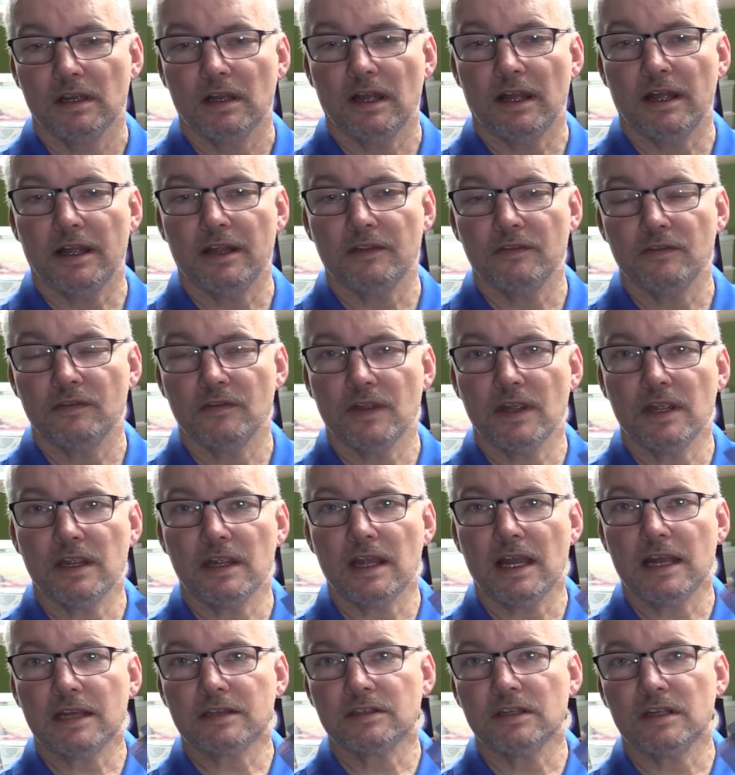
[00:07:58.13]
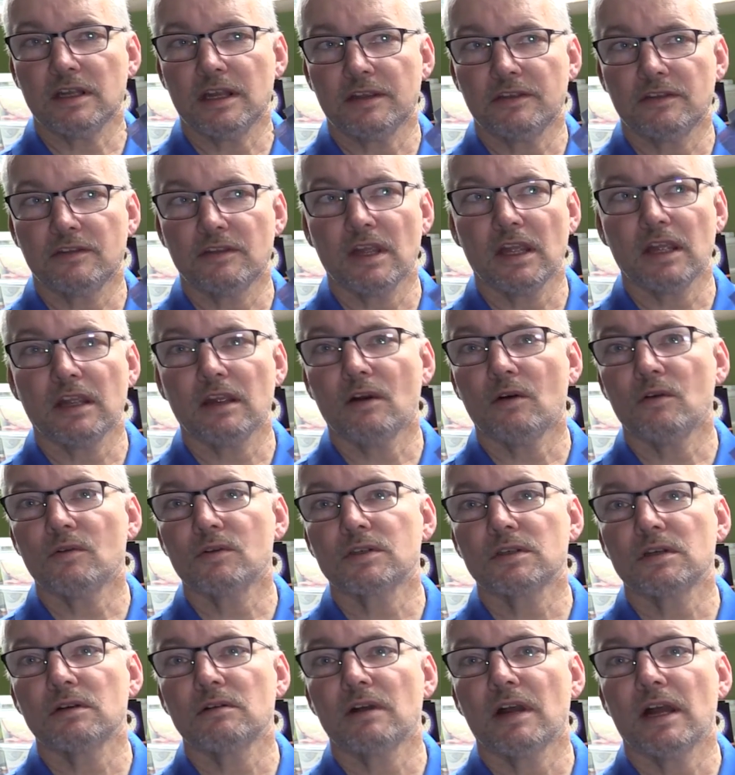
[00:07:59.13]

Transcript: And they actually, I think, also